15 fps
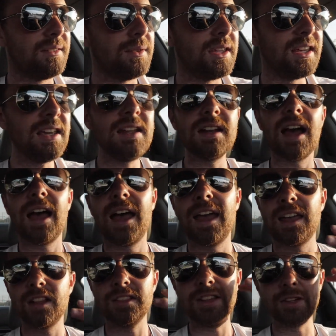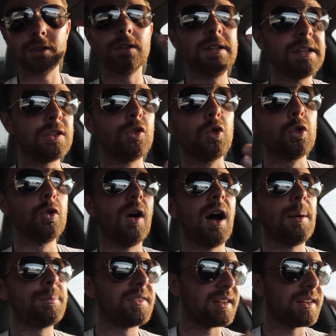He and I literally grew up